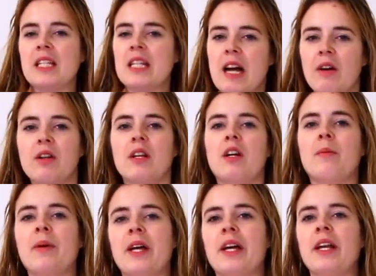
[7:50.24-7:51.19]
it down a little
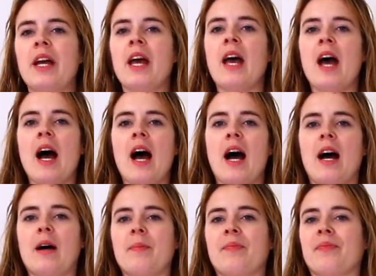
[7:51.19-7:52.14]
bit.
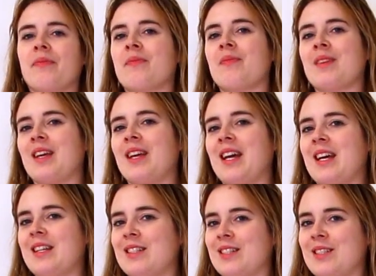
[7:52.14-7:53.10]

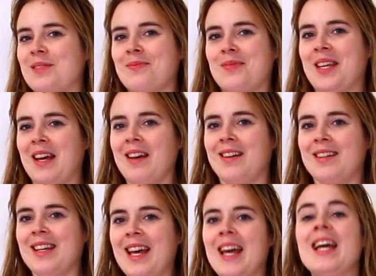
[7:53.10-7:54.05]
And yeah,
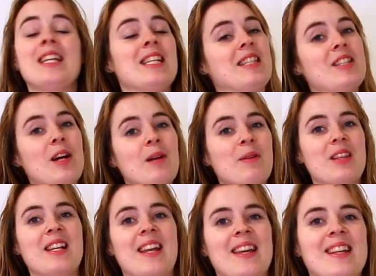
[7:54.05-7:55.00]
let's talk about
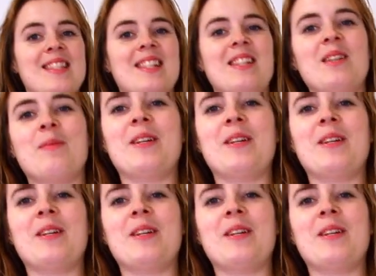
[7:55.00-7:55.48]
the leggings a little